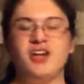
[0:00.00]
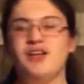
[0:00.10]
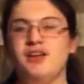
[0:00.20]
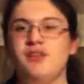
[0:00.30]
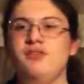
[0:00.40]
on
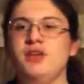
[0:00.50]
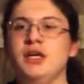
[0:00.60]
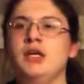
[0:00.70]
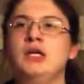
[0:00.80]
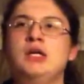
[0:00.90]

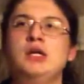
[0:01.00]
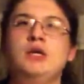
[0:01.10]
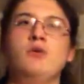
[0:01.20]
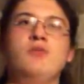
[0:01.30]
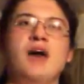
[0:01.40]
Intensity
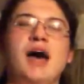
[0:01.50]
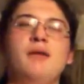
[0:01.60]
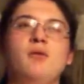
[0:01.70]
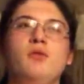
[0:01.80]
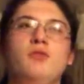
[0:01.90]

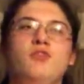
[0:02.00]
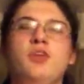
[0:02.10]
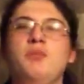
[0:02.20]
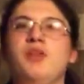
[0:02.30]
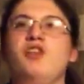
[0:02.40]
that the
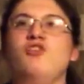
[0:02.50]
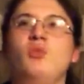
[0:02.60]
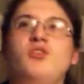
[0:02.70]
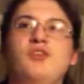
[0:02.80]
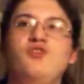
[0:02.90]
stipulation
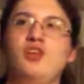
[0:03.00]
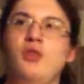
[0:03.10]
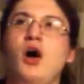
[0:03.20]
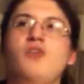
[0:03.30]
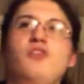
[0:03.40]
was if she
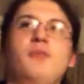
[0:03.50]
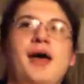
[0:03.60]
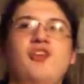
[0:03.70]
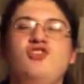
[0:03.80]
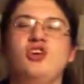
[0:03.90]
lost the
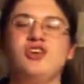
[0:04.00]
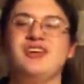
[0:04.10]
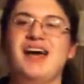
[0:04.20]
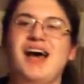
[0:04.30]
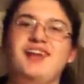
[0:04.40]
match, she could
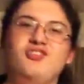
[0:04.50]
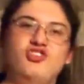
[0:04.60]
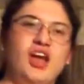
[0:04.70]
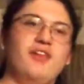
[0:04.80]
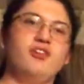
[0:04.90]
not
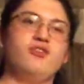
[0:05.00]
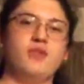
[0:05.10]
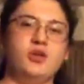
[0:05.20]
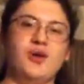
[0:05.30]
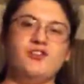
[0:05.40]
challenge for
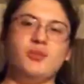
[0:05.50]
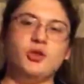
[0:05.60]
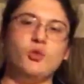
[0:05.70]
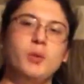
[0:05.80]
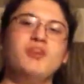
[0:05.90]
the
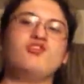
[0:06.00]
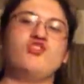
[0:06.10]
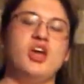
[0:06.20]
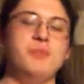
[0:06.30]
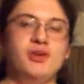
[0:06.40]
USW Women's
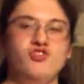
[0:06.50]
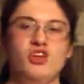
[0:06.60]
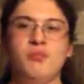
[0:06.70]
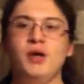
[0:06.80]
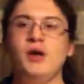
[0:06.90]

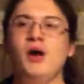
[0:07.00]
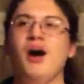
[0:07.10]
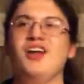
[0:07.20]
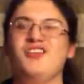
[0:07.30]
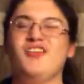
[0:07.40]
Championship
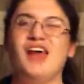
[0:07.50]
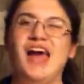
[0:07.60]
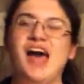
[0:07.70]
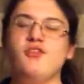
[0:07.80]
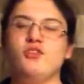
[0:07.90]
until
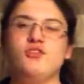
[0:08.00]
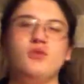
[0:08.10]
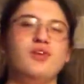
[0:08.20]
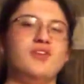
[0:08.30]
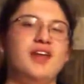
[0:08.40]
after
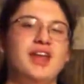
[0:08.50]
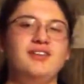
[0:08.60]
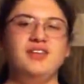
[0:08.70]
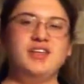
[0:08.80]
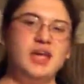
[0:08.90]

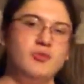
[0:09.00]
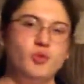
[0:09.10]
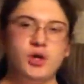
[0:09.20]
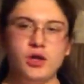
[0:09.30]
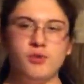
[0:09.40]
2018 came to
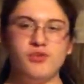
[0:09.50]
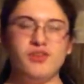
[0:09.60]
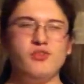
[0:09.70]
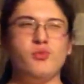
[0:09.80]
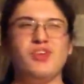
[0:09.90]
a close. Now,
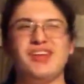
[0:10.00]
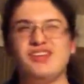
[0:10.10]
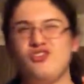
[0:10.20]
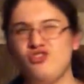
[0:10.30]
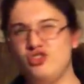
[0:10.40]
this was
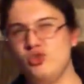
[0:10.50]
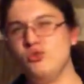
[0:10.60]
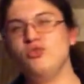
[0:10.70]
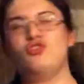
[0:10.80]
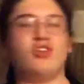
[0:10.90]
like
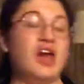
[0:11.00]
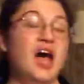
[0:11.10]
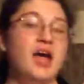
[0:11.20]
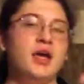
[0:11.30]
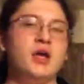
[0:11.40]
June,
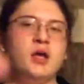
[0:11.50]
July,